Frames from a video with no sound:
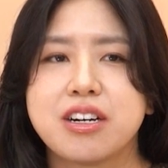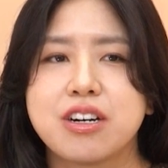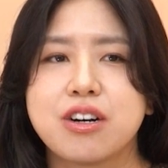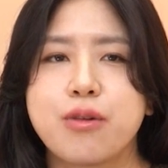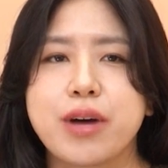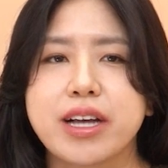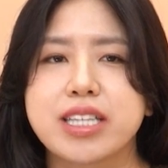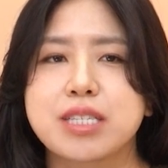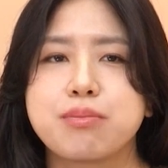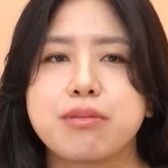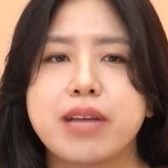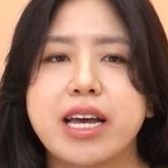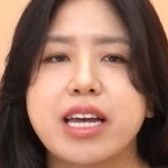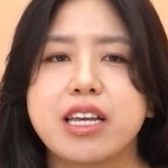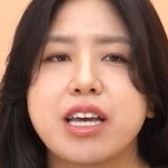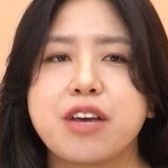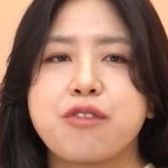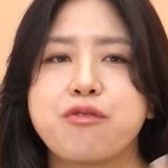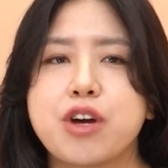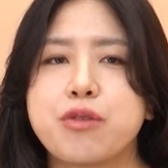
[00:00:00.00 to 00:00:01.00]
or
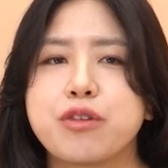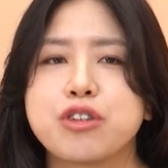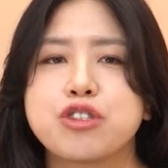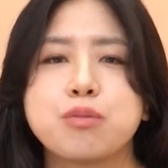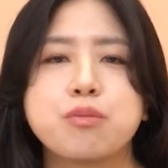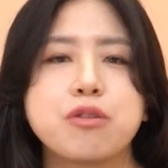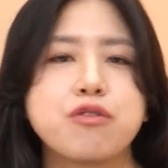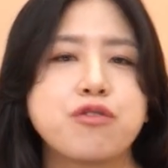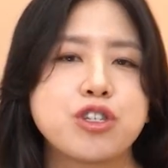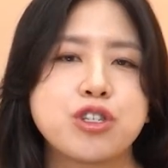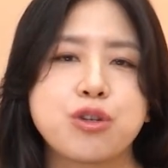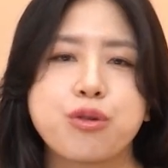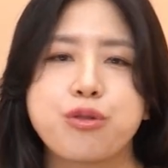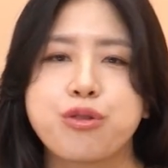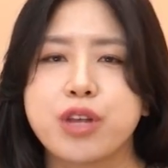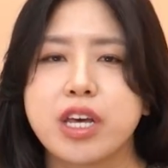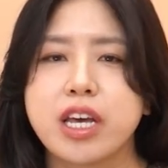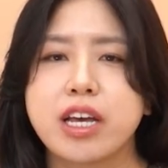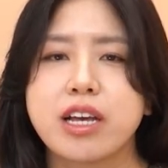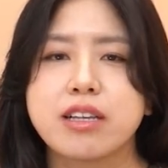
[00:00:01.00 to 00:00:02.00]
explaining very superficial
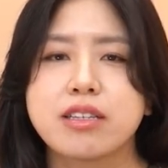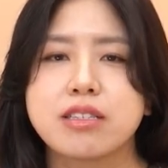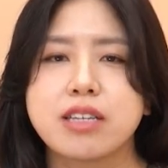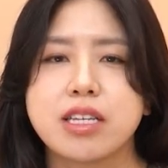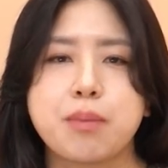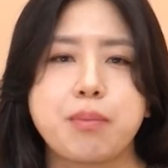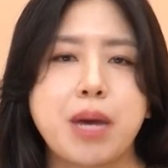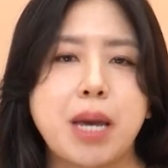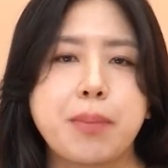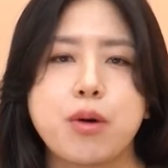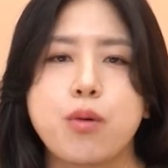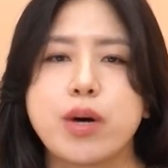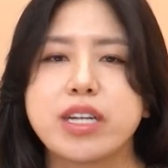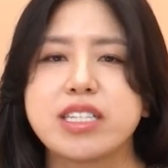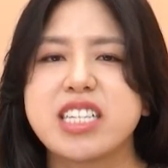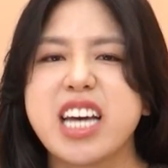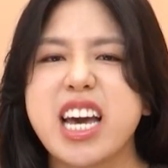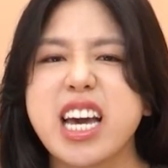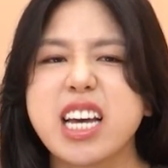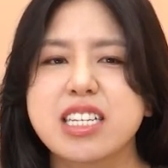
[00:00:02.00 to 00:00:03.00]
things in a paper
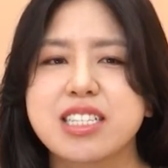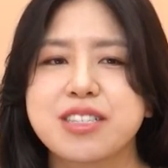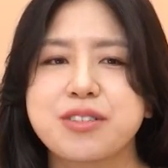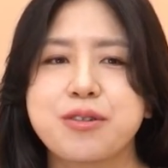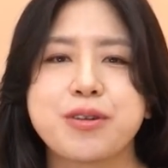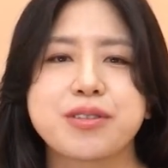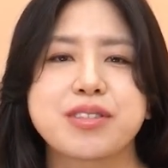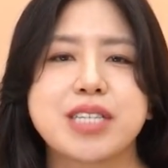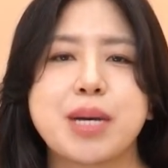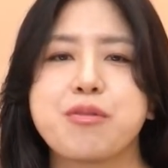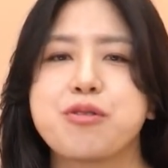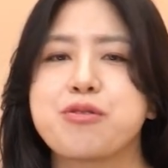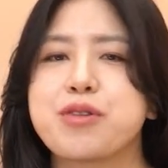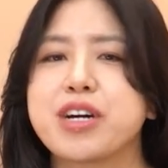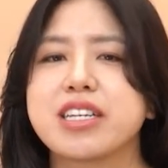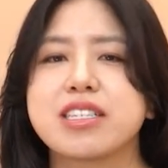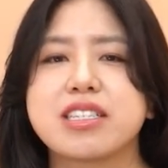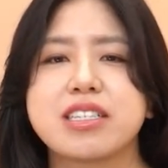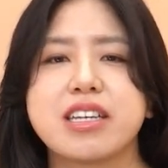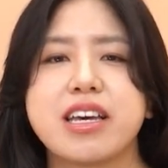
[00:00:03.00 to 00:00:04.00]
1 text or
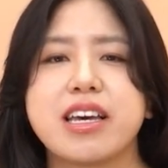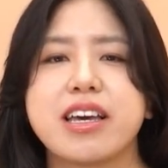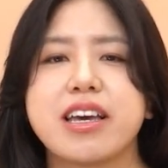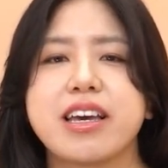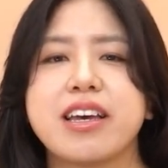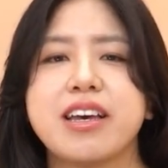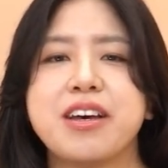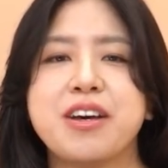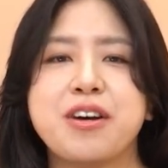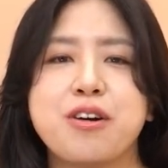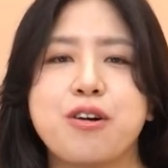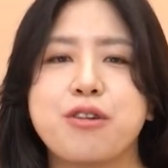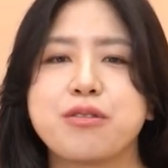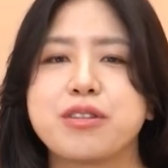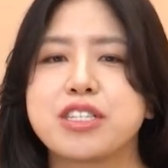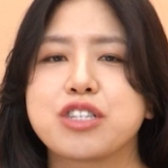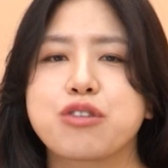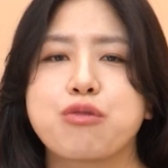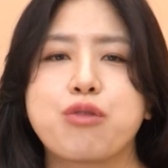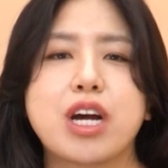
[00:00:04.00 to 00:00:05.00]
summarizing or
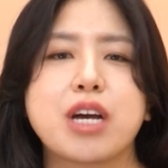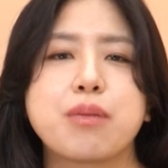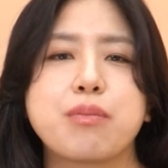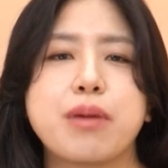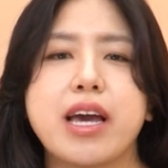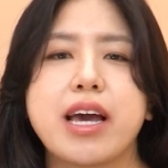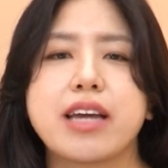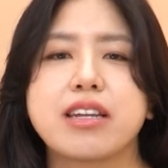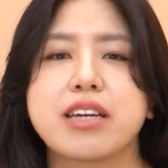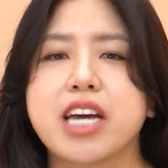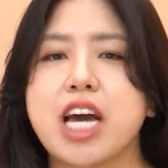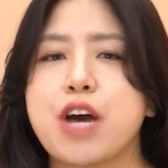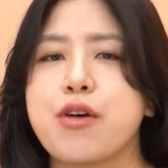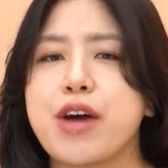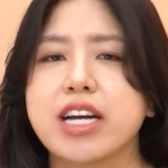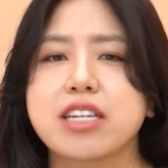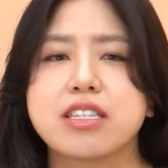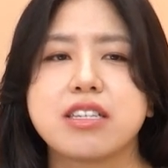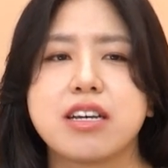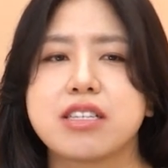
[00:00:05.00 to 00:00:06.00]
describing the
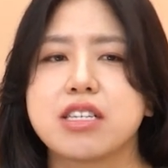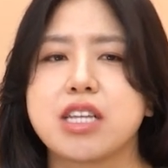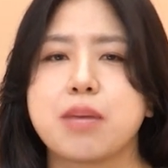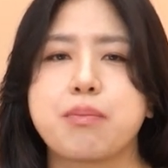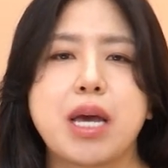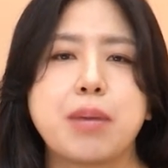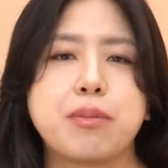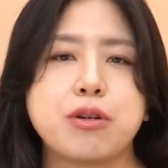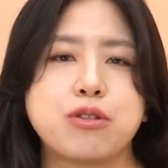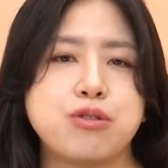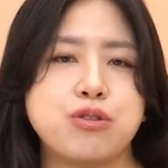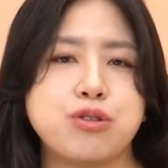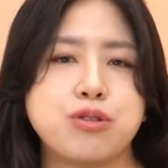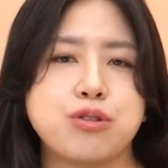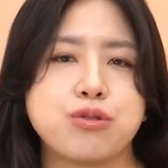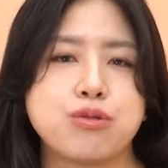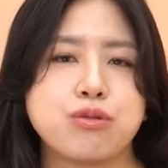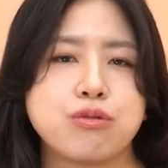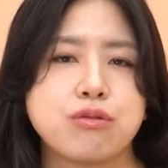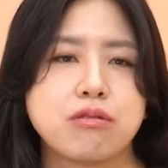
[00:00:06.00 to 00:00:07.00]
characters in a paper
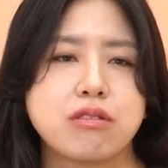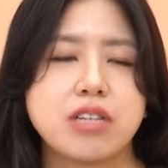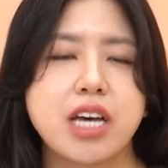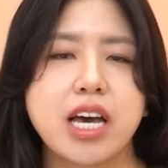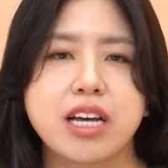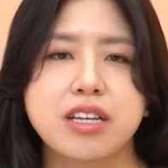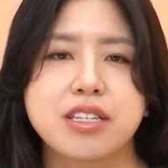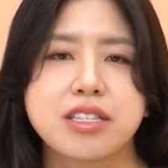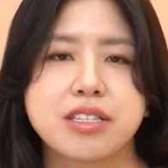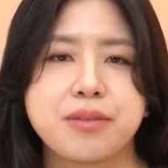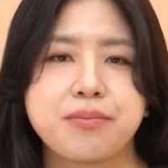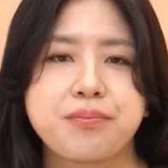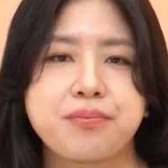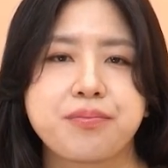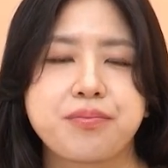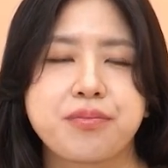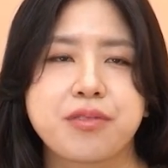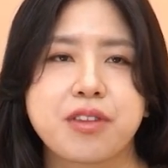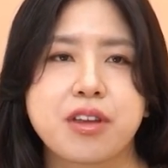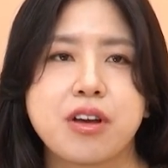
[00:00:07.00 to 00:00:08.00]
2 text,
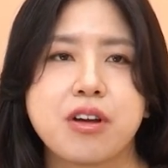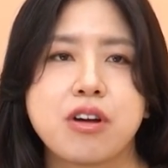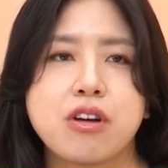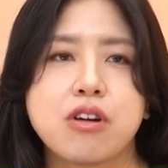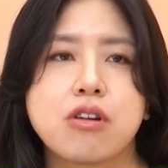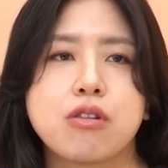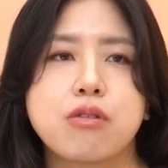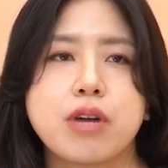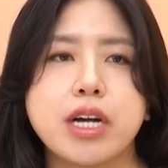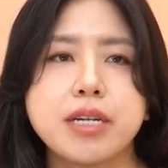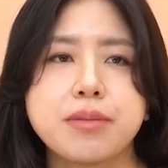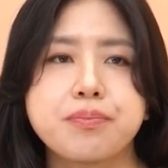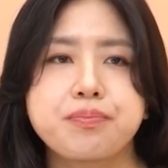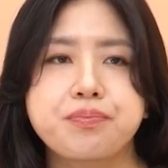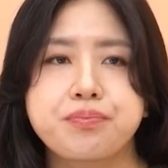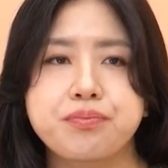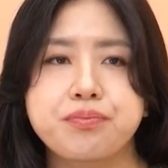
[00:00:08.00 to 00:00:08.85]
right?